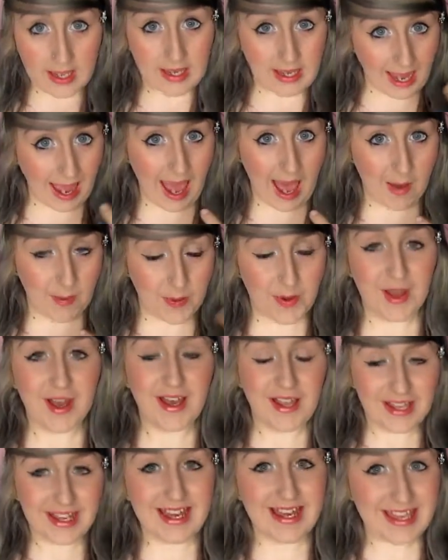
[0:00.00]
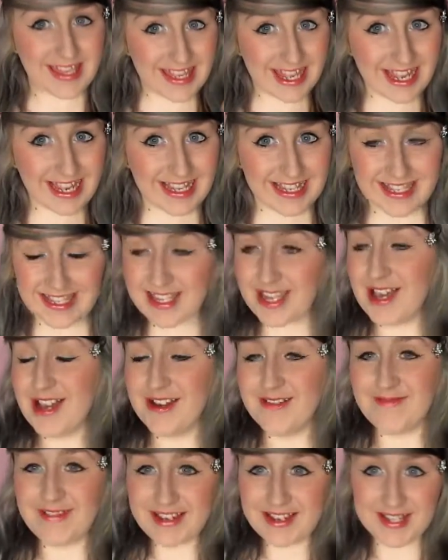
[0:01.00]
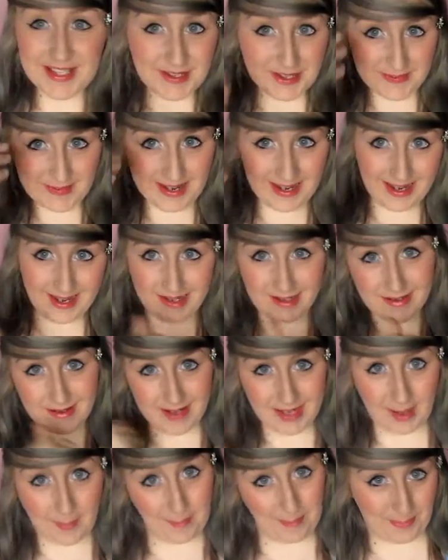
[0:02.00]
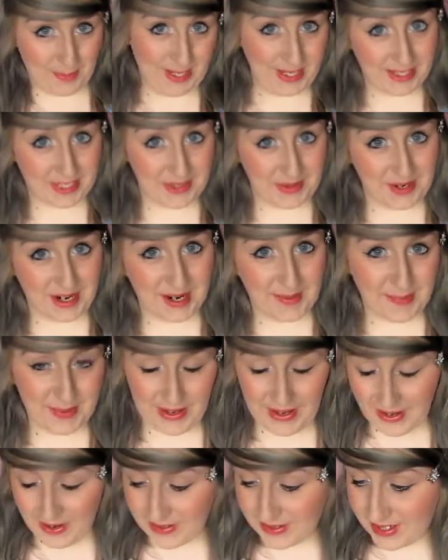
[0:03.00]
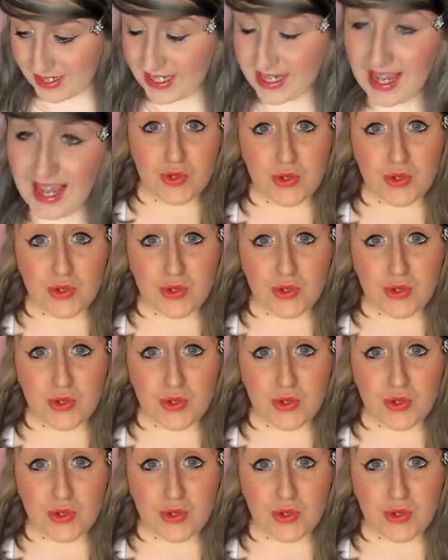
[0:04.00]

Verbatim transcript: gap like this because it was my hair trying to get back to where it belonged.